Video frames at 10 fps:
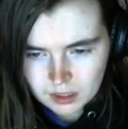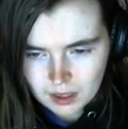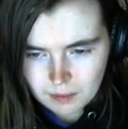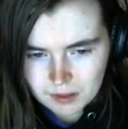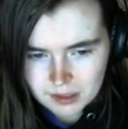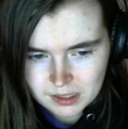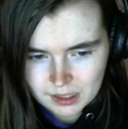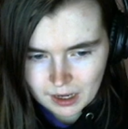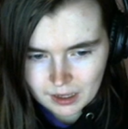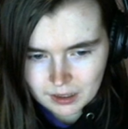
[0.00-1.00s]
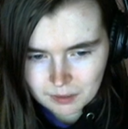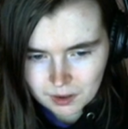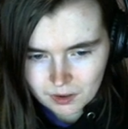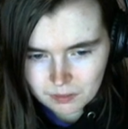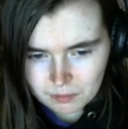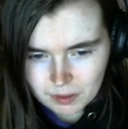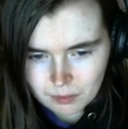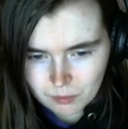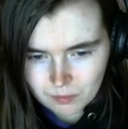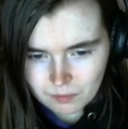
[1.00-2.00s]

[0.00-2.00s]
keep inside come out, and people